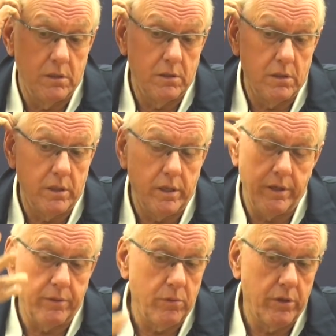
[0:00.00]
I
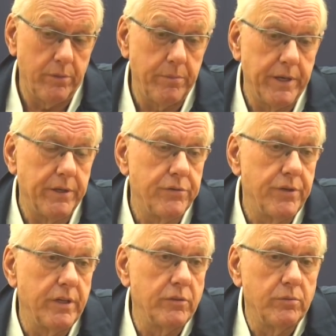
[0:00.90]
think one of the biggest
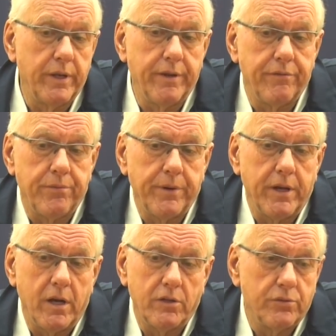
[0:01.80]
things, we have three
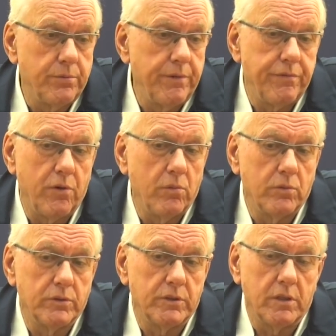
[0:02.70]
guards, three
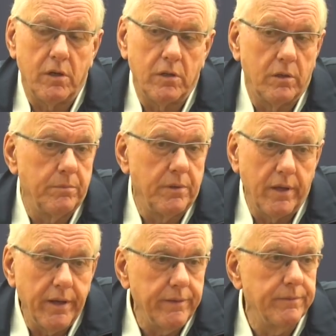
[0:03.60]
forwards. They're all going to
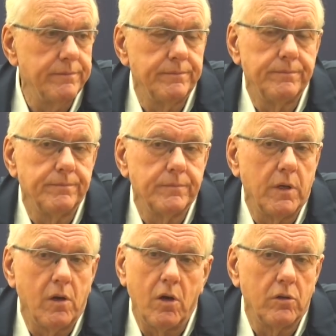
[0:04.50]
play.
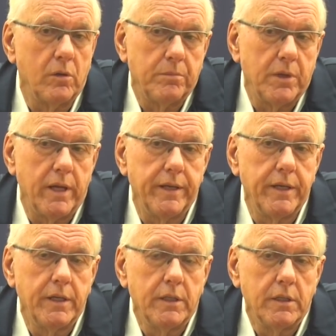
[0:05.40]
They're all going to play.
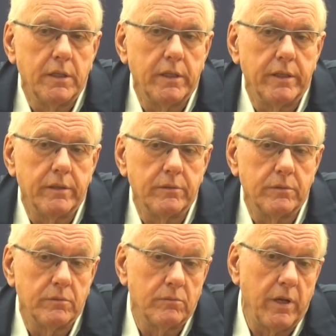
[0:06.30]

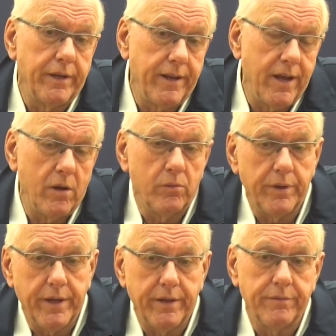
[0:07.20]
And right now
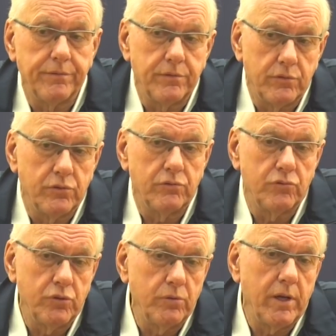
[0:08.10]
we have
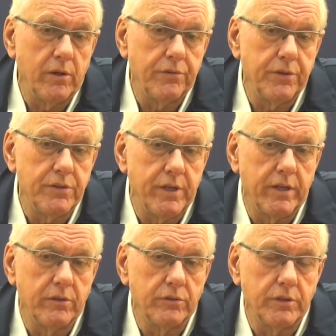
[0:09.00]
two healthy
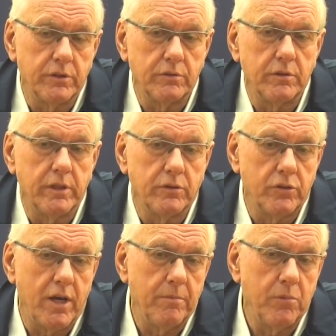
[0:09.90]
centers, and
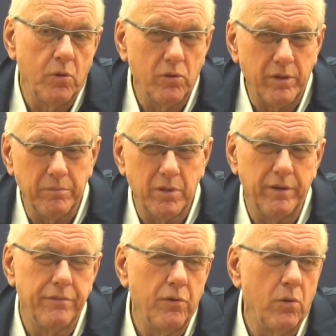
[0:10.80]
John Bull can
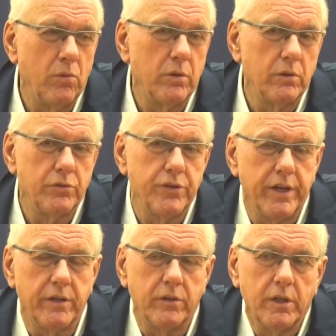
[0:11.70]
play forward or
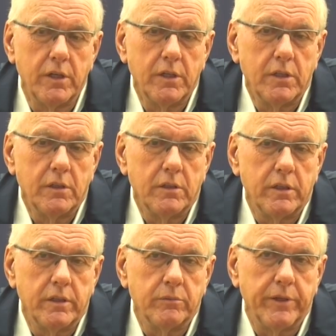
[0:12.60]
center.
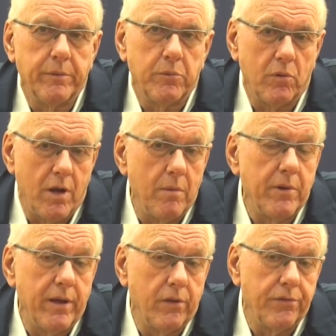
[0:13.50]
And we get
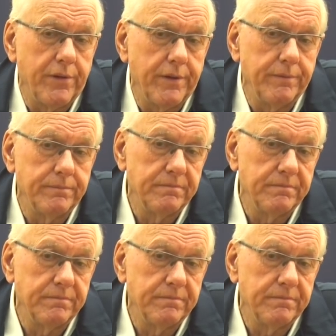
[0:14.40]
Barama healthy.